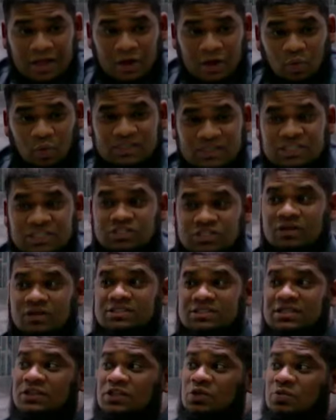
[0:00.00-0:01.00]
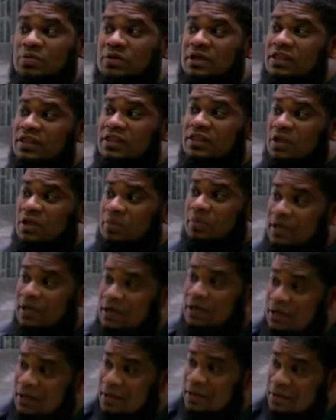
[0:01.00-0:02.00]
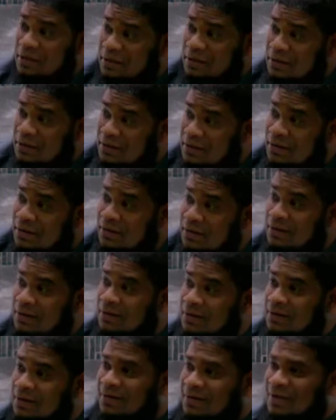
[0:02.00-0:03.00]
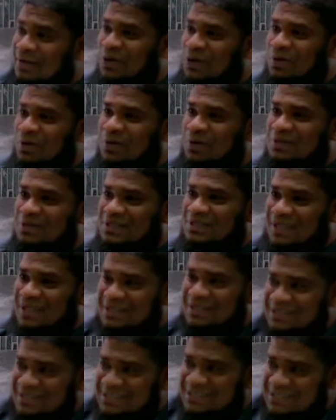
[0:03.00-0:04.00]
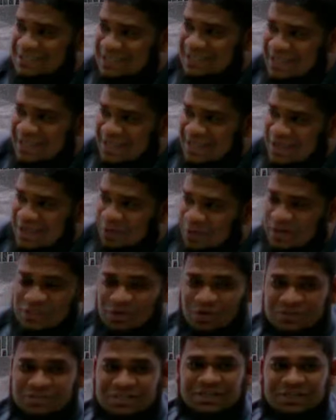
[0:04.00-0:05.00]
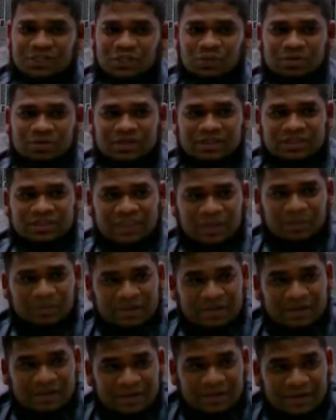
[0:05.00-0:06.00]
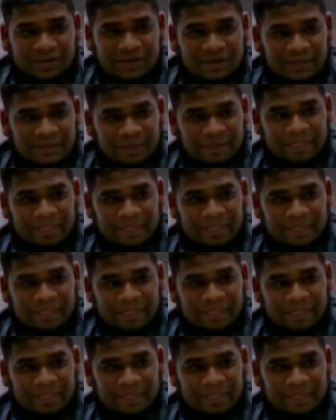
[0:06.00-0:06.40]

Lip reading: And what is considered to be a thick beard? Anyone? We discussed this. What is considered to be a thick beard?